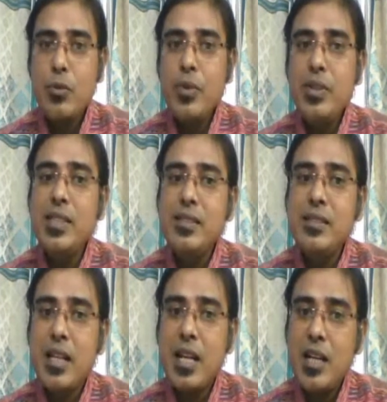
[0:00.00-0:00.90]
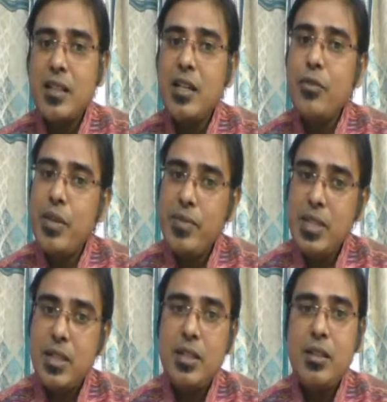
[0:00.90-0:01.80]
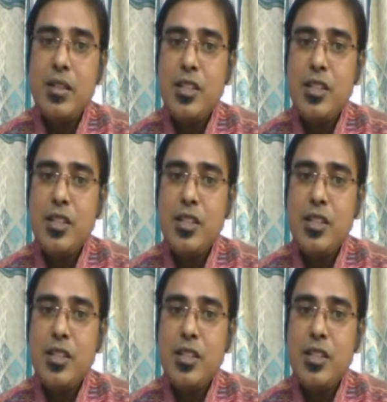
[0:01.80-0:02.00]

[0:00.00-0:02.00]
we will start the webinar